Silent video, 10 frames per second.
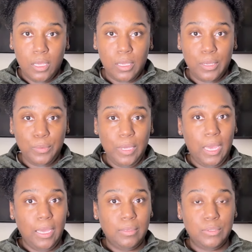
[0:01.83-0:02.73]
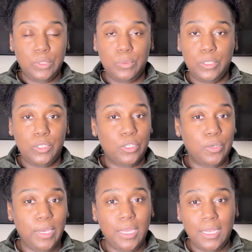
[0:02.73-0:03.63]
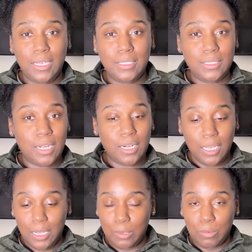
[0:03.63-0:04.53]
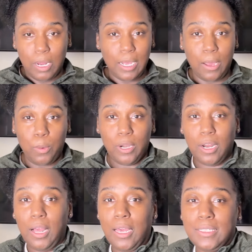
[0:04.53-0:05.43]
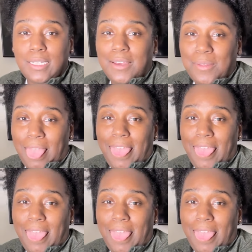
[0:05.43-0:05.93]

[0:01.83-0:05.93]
Okay, so we're gonna go ahead and get started and rock out with our clocks out